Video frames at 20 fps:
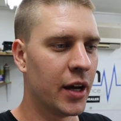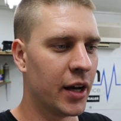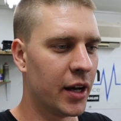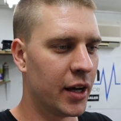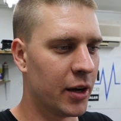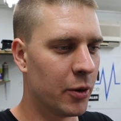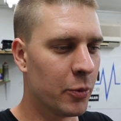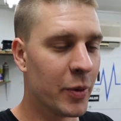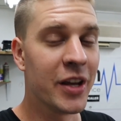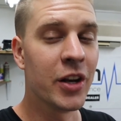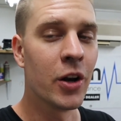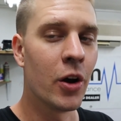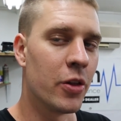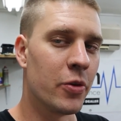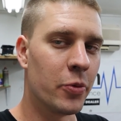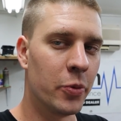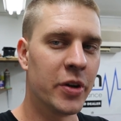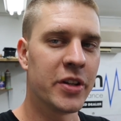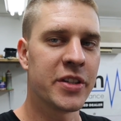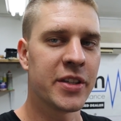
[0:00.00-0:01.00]
Uh, we know
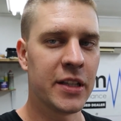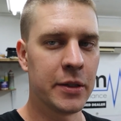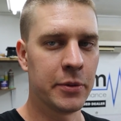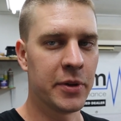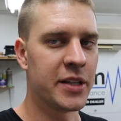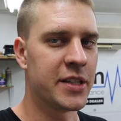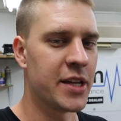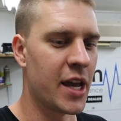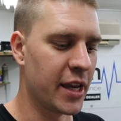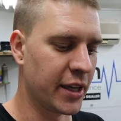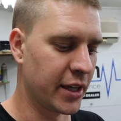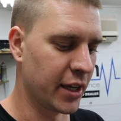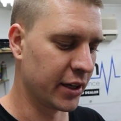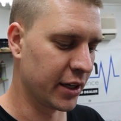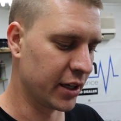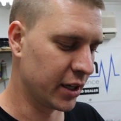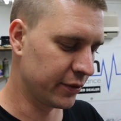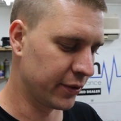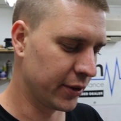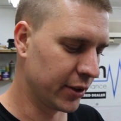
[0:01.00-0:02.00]
the risk that we're
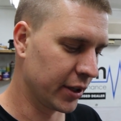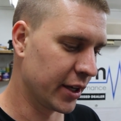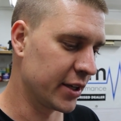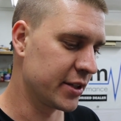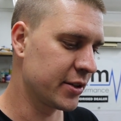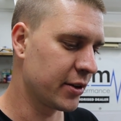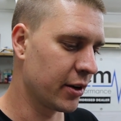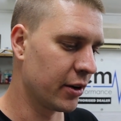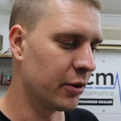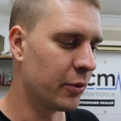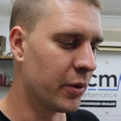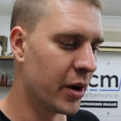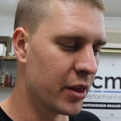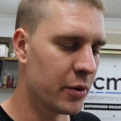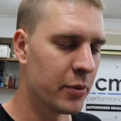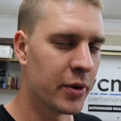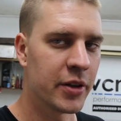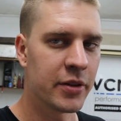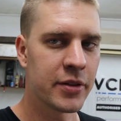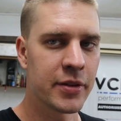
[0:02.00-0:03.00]
taking, and if it lets go, we're
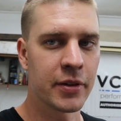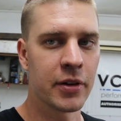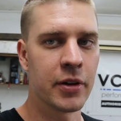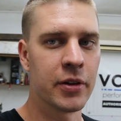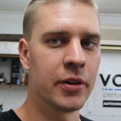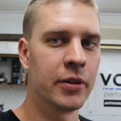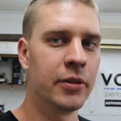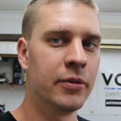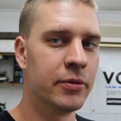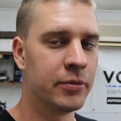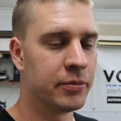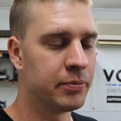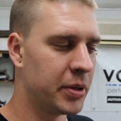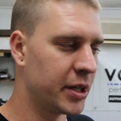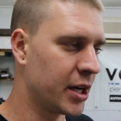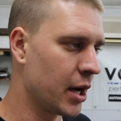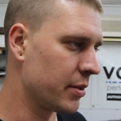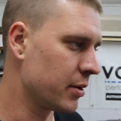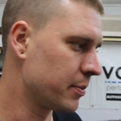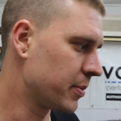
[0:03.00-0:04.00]
the ones that got to
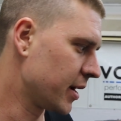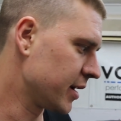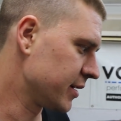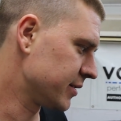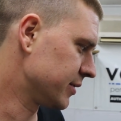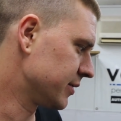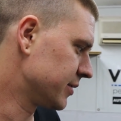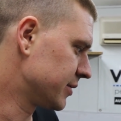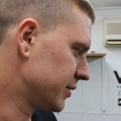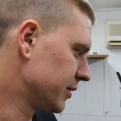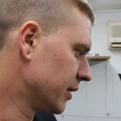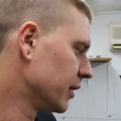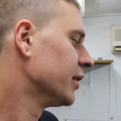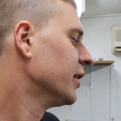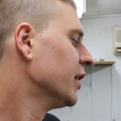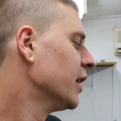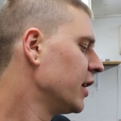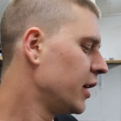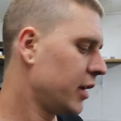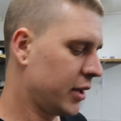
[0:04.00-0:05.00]
pick up the pieces.
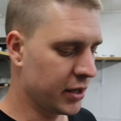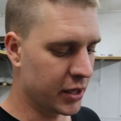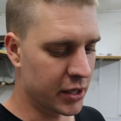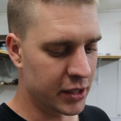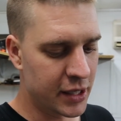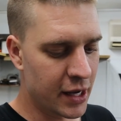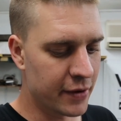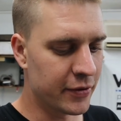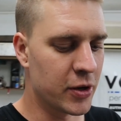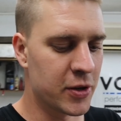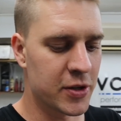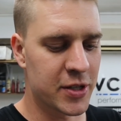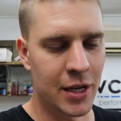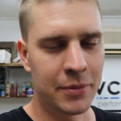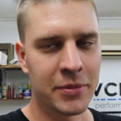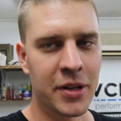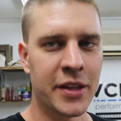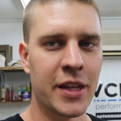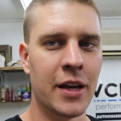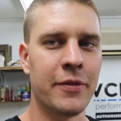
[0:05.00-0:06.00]
So you could never do
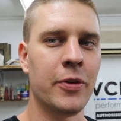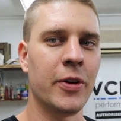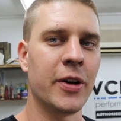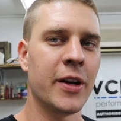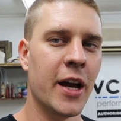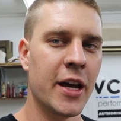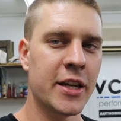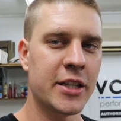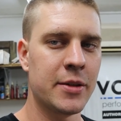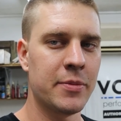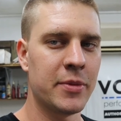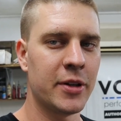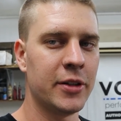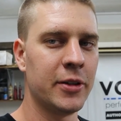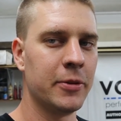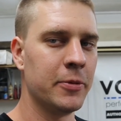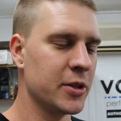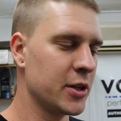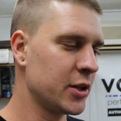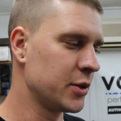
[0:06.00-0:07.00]
something like that for a customer,
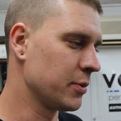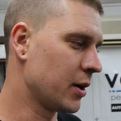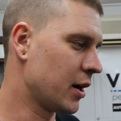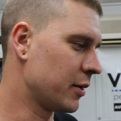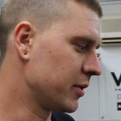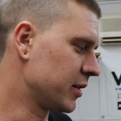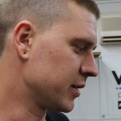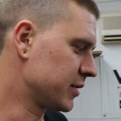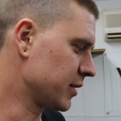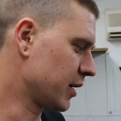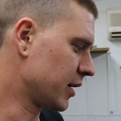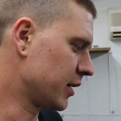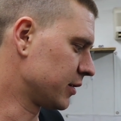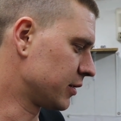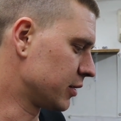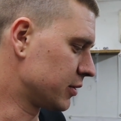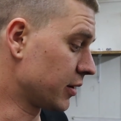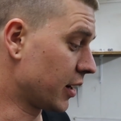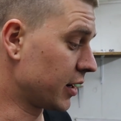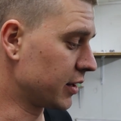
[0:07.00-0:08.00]
which is why we
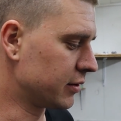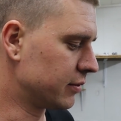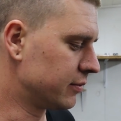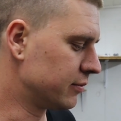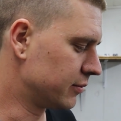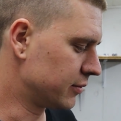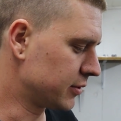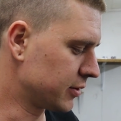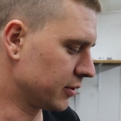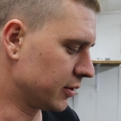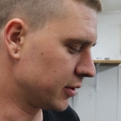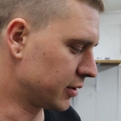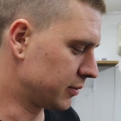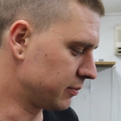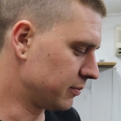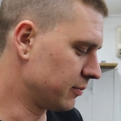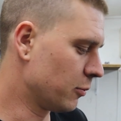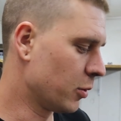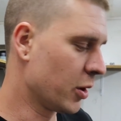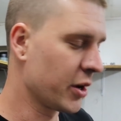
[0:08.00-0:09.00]
decided to trade, sort
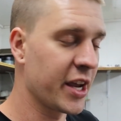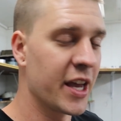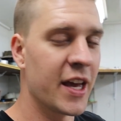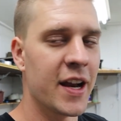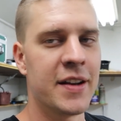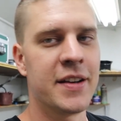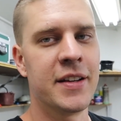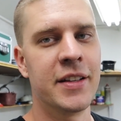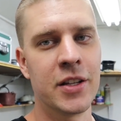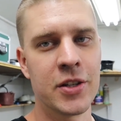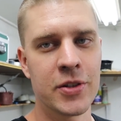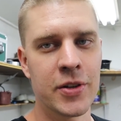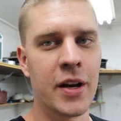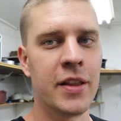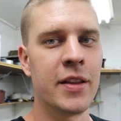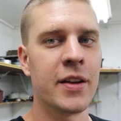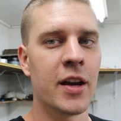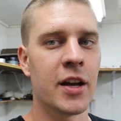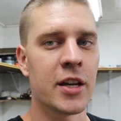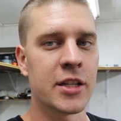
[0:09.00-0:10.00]
of work out a deal and
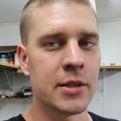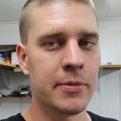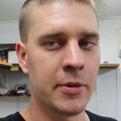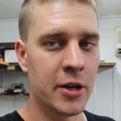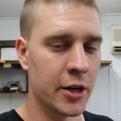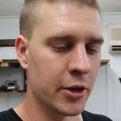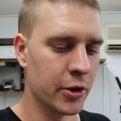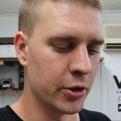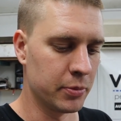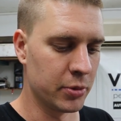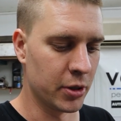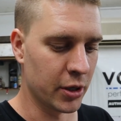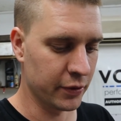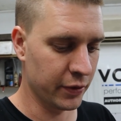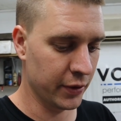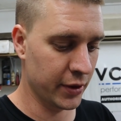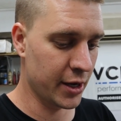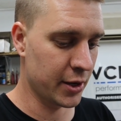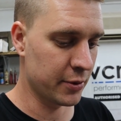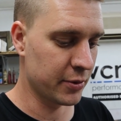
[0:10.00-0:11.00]
trade the customer a good block
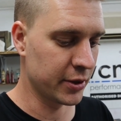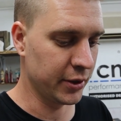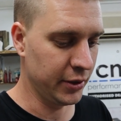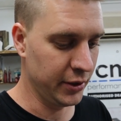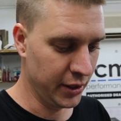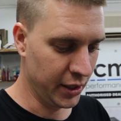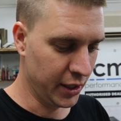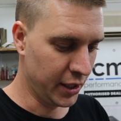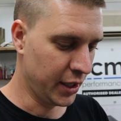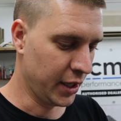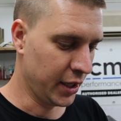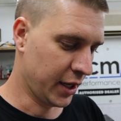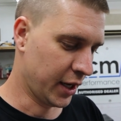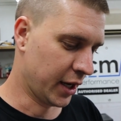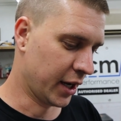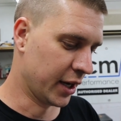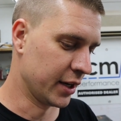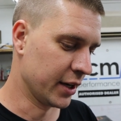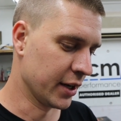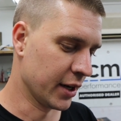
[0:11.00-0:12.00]
for that one.
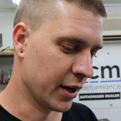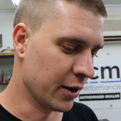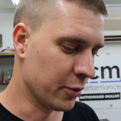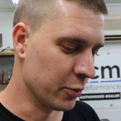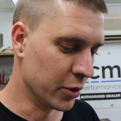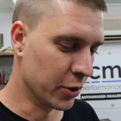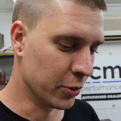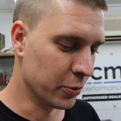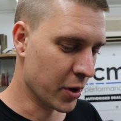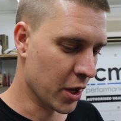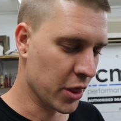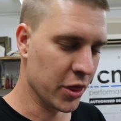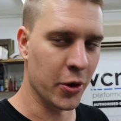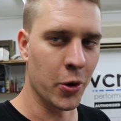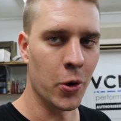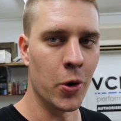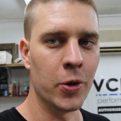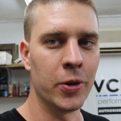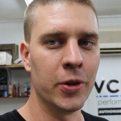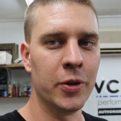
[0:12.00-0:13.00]
And uh, we'll run the
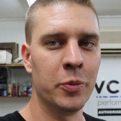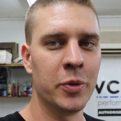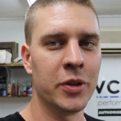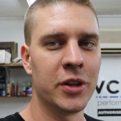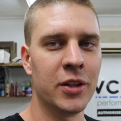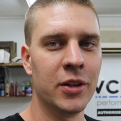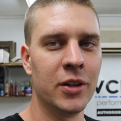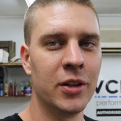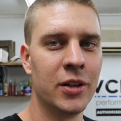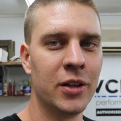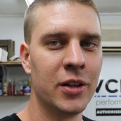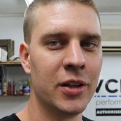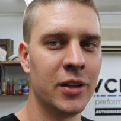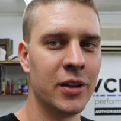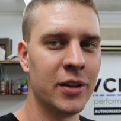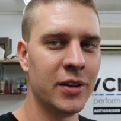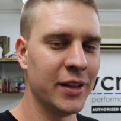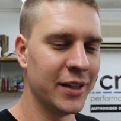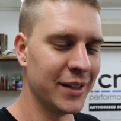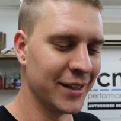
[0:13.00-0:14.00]
gauntlet with the
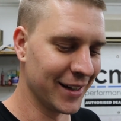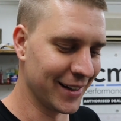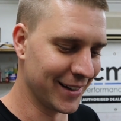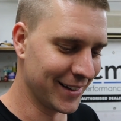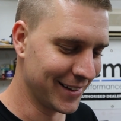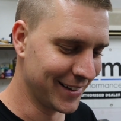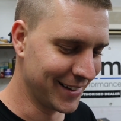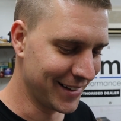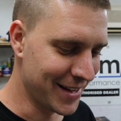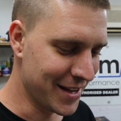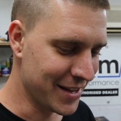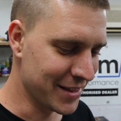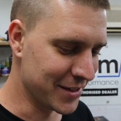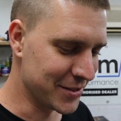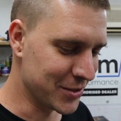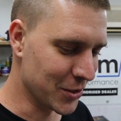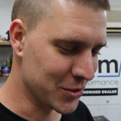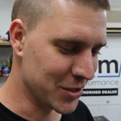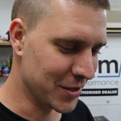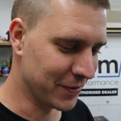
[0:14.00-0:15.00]
the uh, the
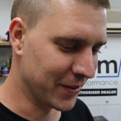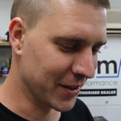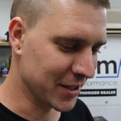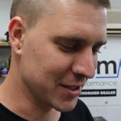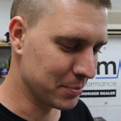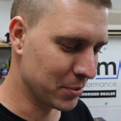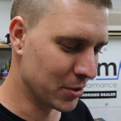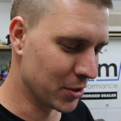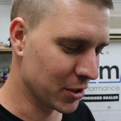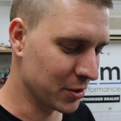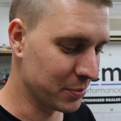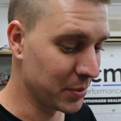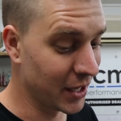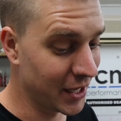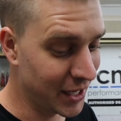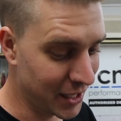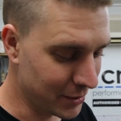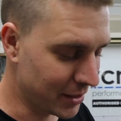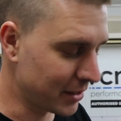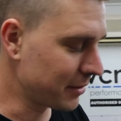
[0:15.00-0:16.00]
dodgy fixed block.
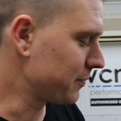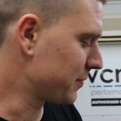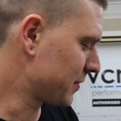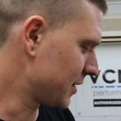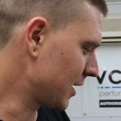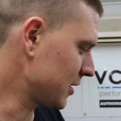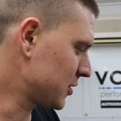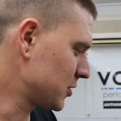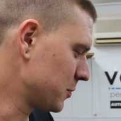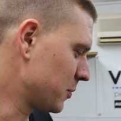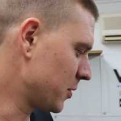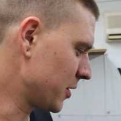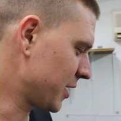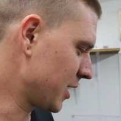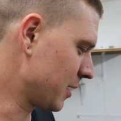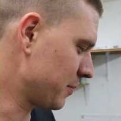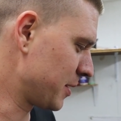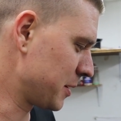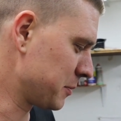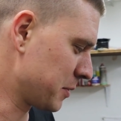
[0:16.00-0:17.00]
But anyway, that should
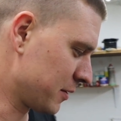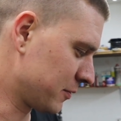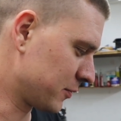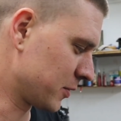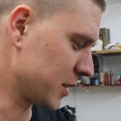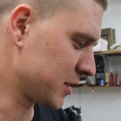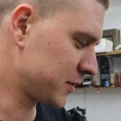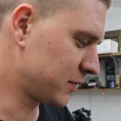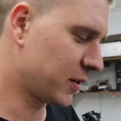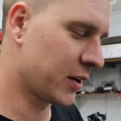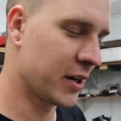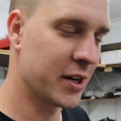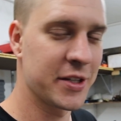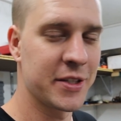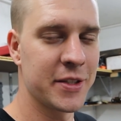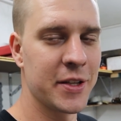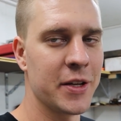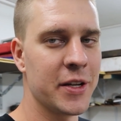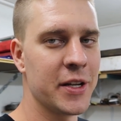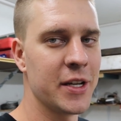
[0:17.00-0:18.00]
work out pretty well for us for our
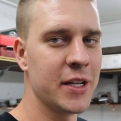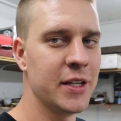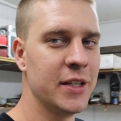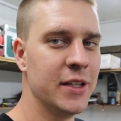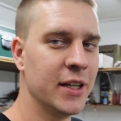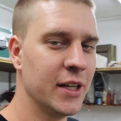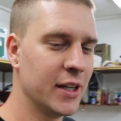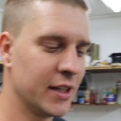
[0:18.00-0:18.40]
S thirteen.